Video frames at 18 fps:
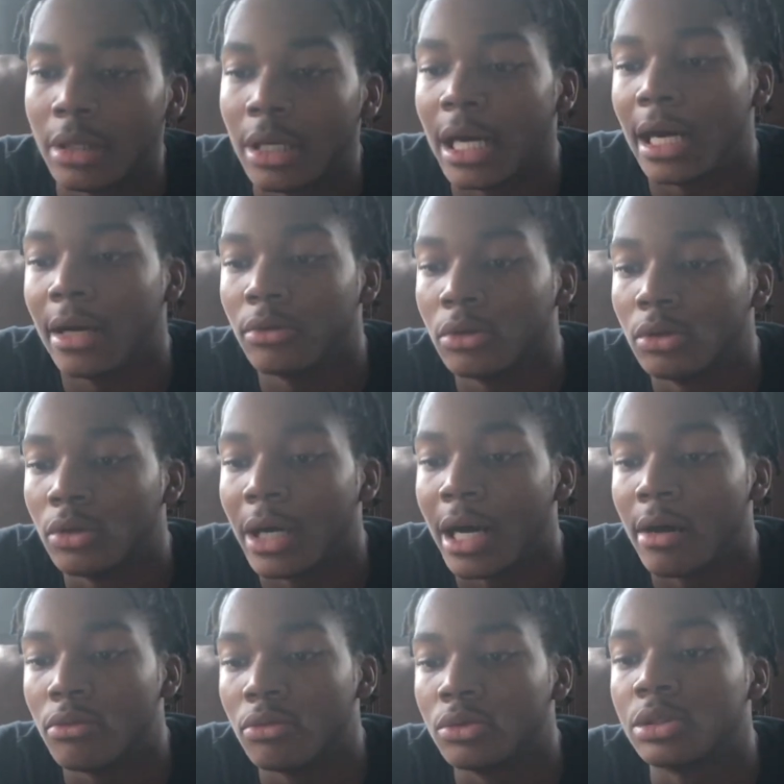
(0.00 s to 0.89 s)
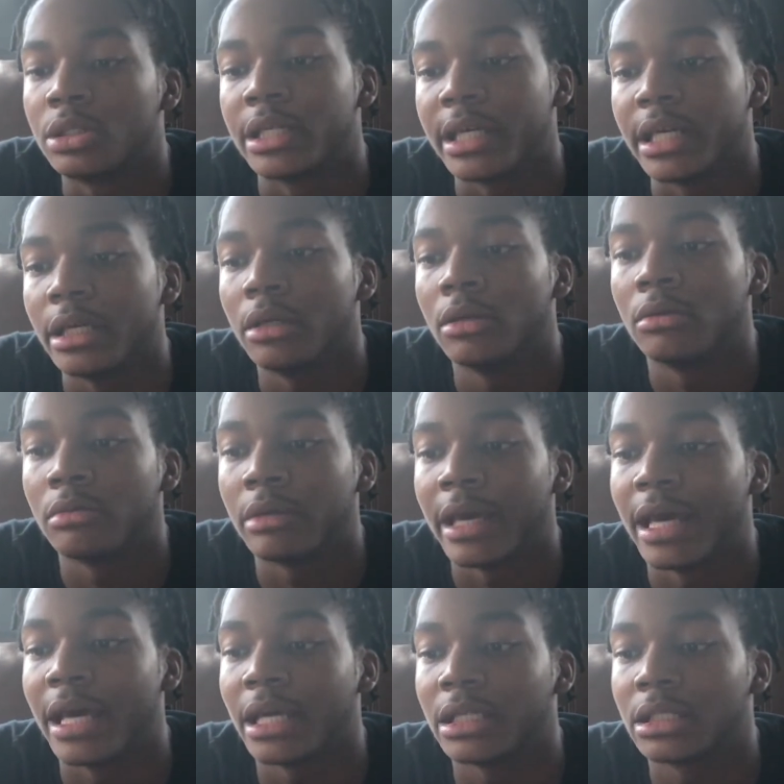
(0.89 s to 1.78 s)
I will I will say
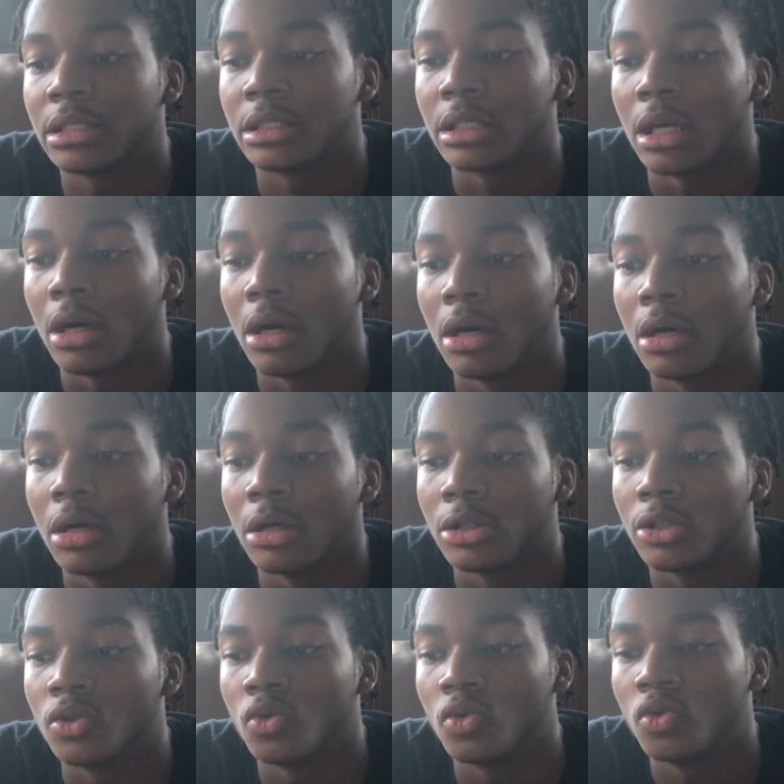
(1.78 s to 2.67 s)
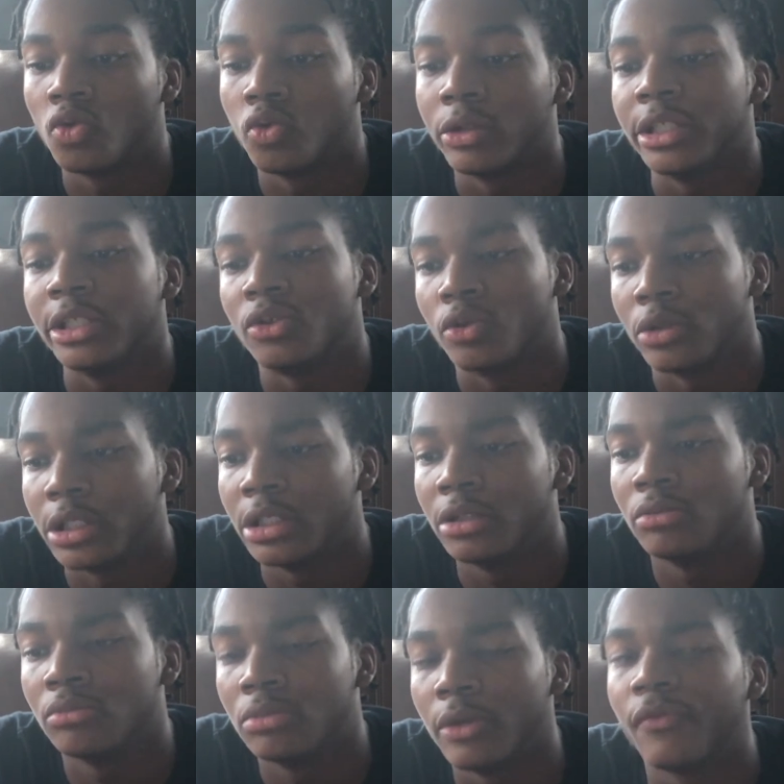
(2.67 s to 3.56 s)
Cash, uh,
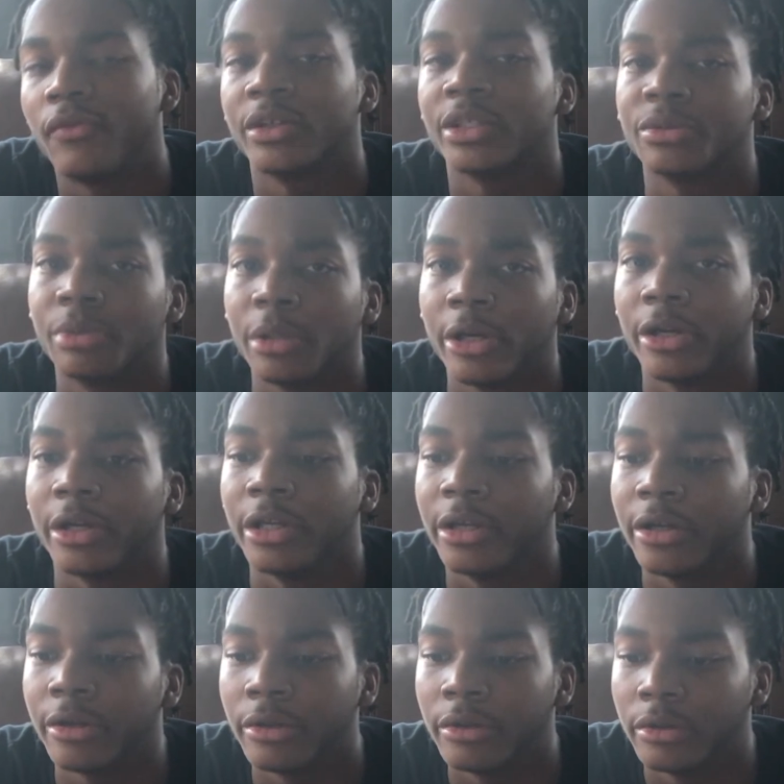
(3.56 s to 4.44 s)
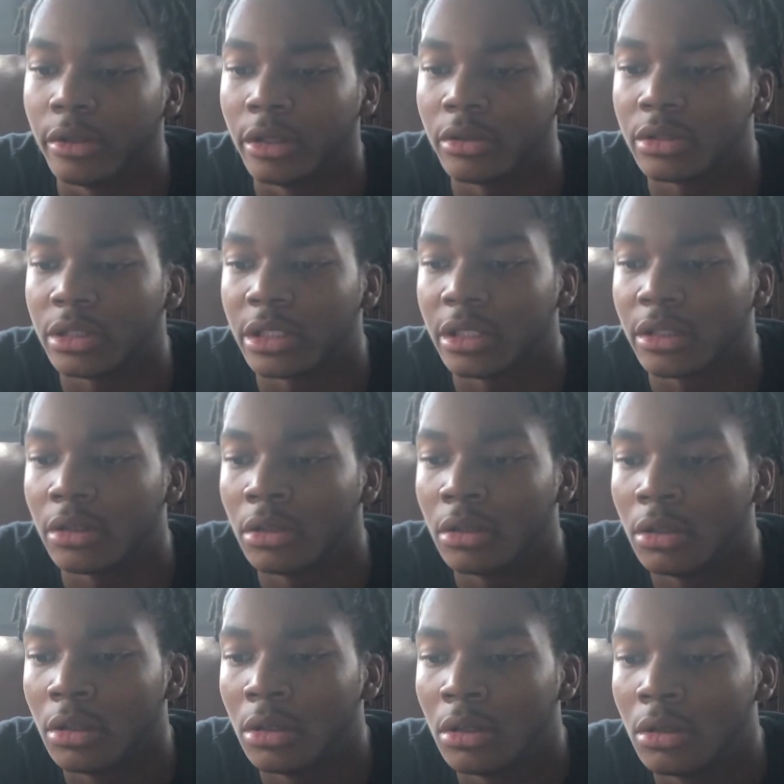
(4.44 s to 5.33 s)
2020 Defensive Player of the Year. You know what I'm saying?
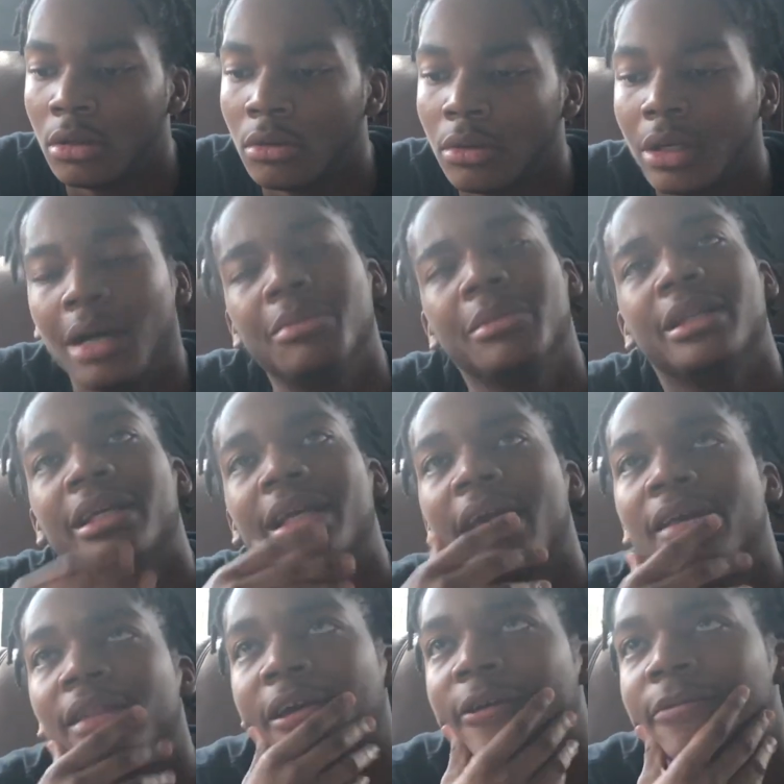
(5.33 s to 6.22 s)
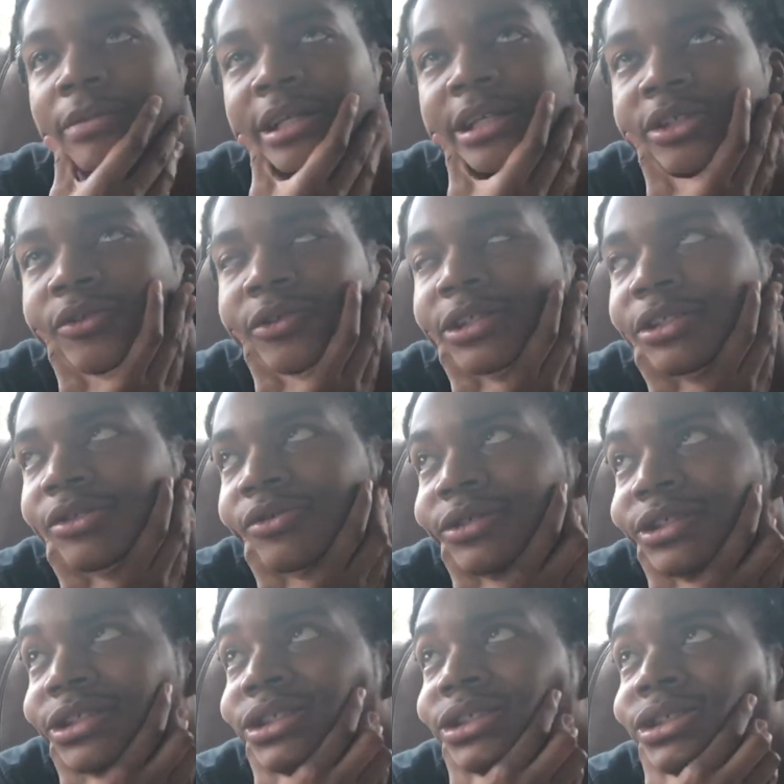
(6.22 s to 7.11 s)
How many games have you played
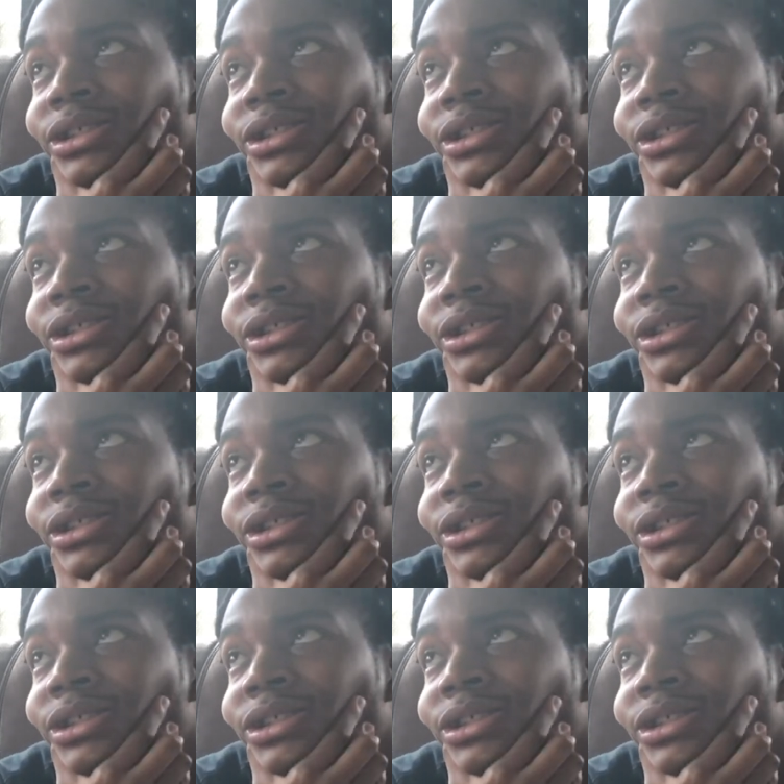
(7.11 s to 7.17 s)
2020?